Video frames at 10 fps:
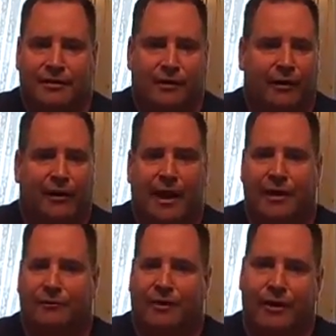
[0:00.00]
call
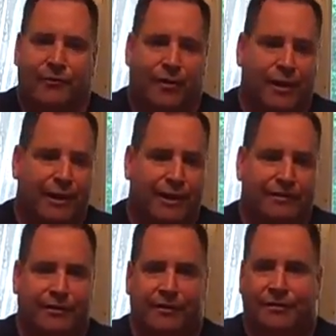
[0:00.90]
911,
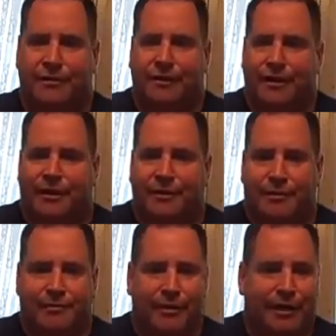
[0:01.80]
get the
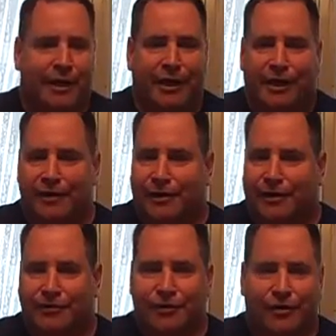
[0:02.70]
bleeding under
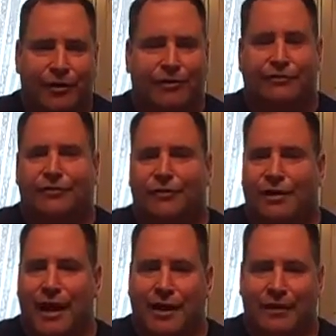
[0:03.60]
control, get the
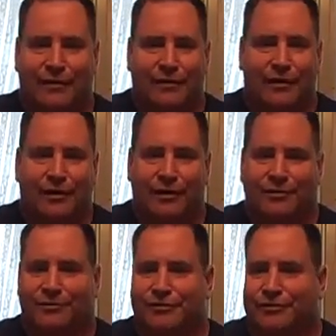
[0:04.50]
student down to the
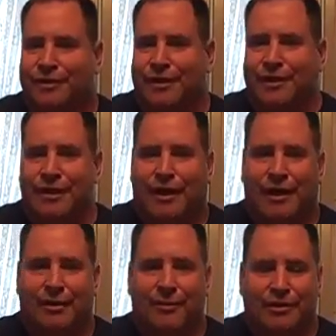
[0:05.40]
nurse,
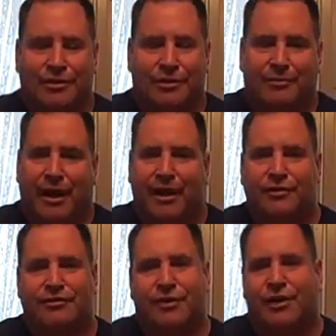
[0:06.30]
make sure the
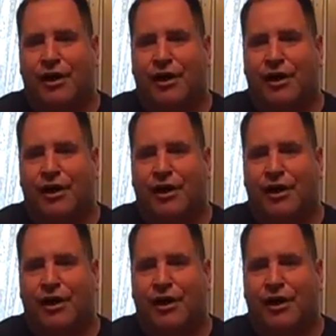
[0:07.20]
parents are